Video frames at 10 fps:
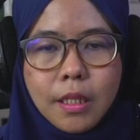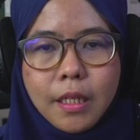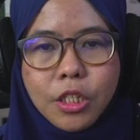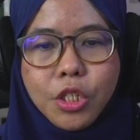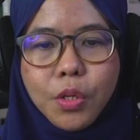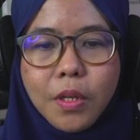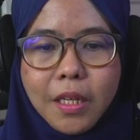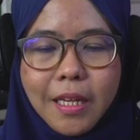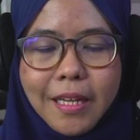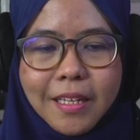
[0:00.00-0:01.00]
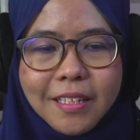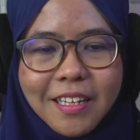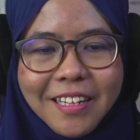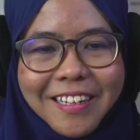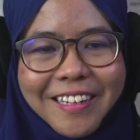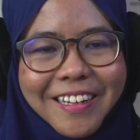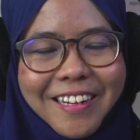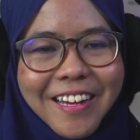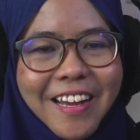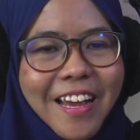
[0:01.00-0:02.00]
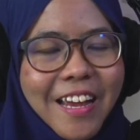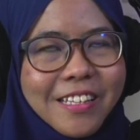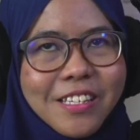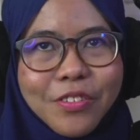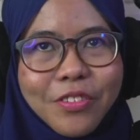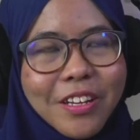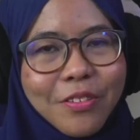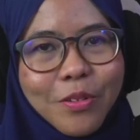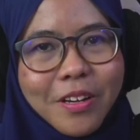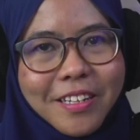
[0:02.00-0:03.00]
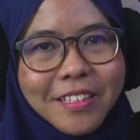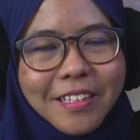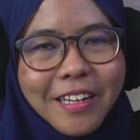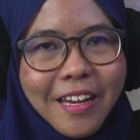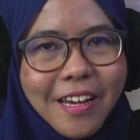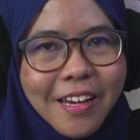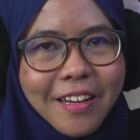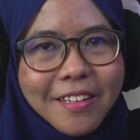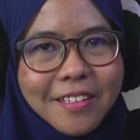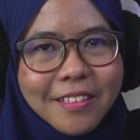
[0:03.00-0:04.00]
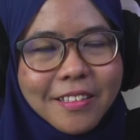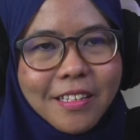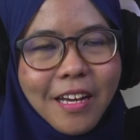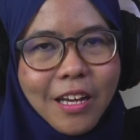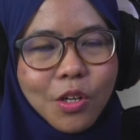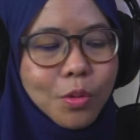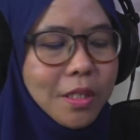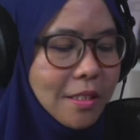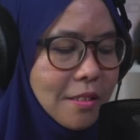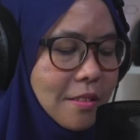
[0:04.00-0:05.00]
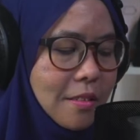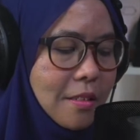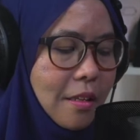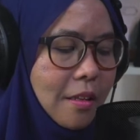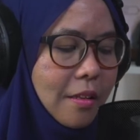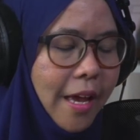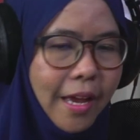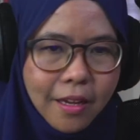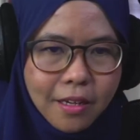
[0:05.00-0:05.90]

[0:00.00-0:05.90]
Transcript: tuning in. It's really weird that I couldn't tag